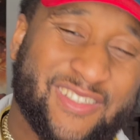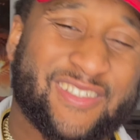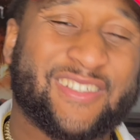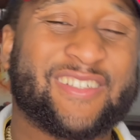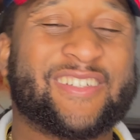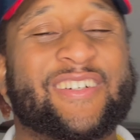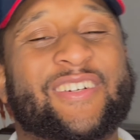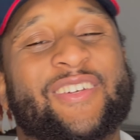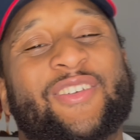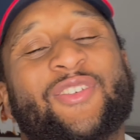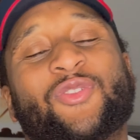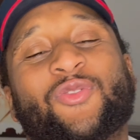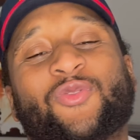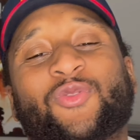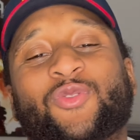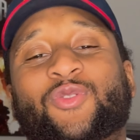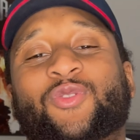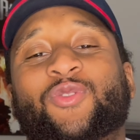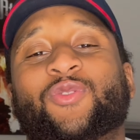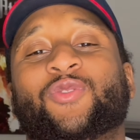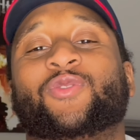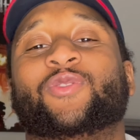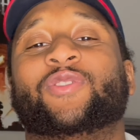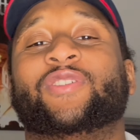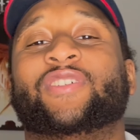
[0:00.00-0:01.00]
good
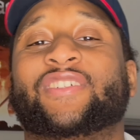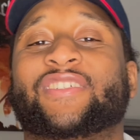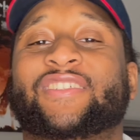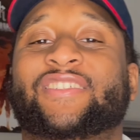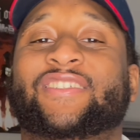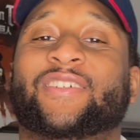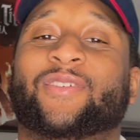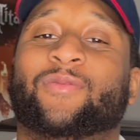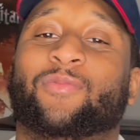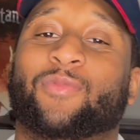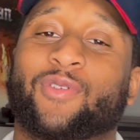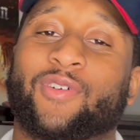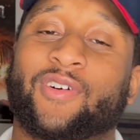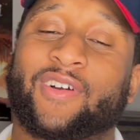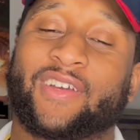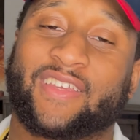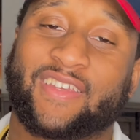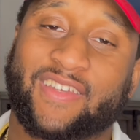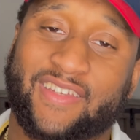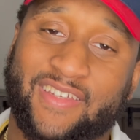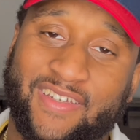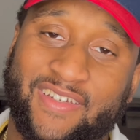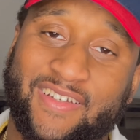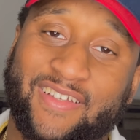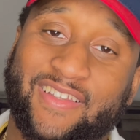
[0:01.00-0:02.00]
YouTube? It's your boy
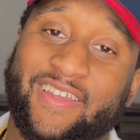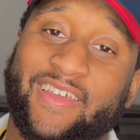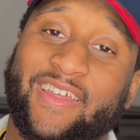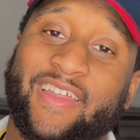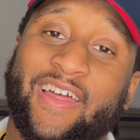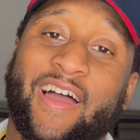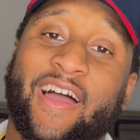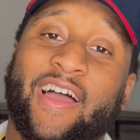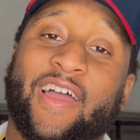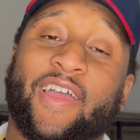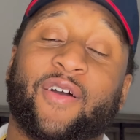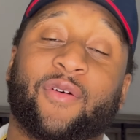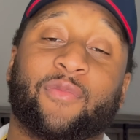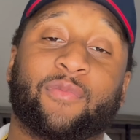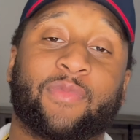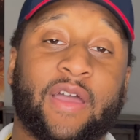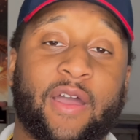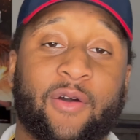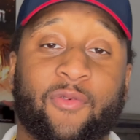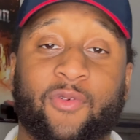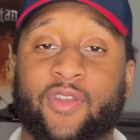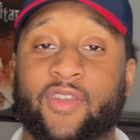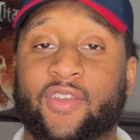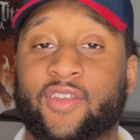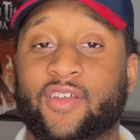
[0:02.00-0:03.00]
KiL and I am back
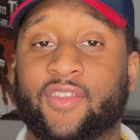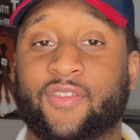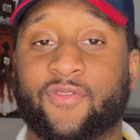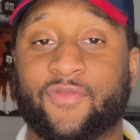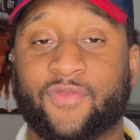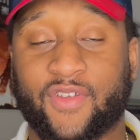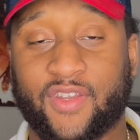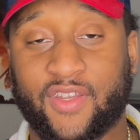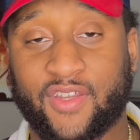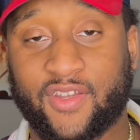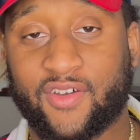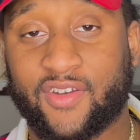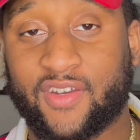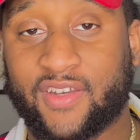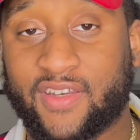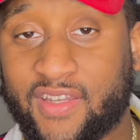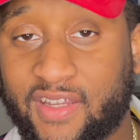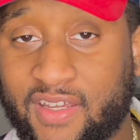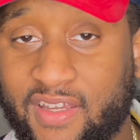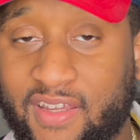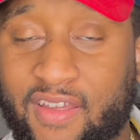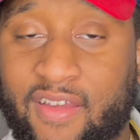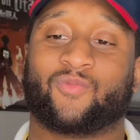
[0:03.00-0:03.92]
with another video today.